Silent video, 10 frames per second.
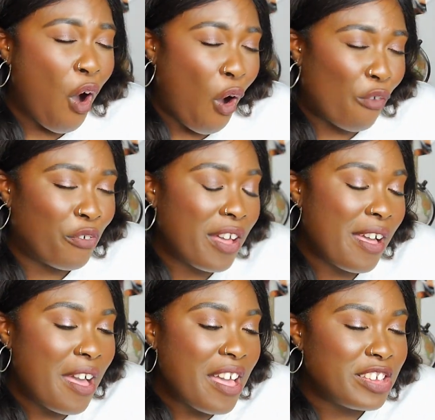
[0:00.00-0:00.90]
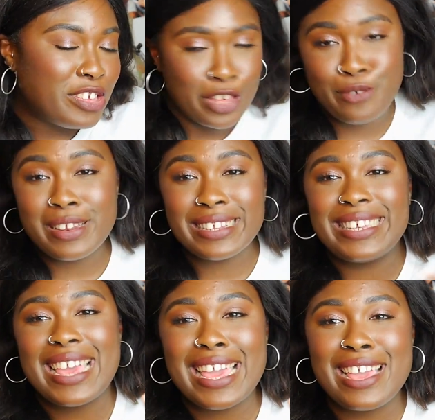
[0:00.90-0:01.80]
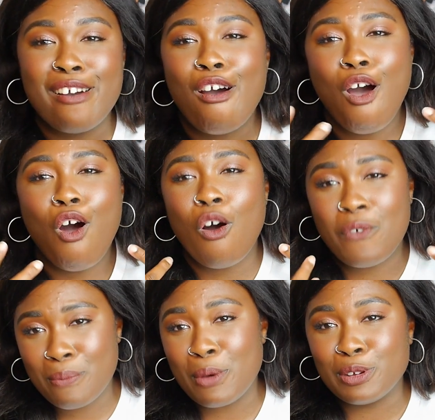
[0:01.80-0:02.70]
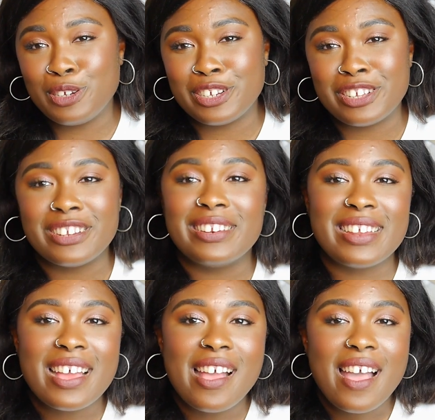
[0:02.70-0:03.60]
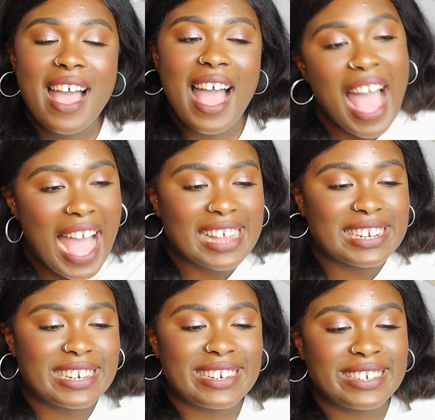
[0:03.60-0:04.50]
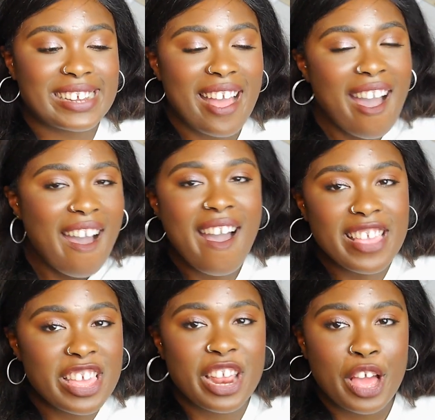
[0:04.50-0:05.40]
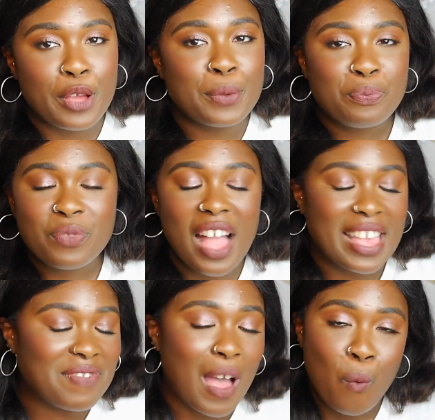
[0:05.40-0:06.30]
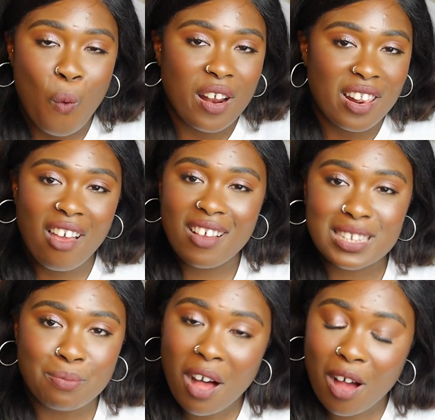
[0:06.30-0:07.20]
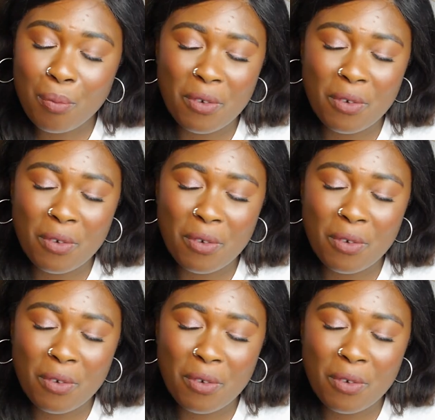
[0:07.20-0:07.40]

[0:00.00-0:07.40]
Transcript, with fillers: of unity, of emotion and you know, I give that one last smile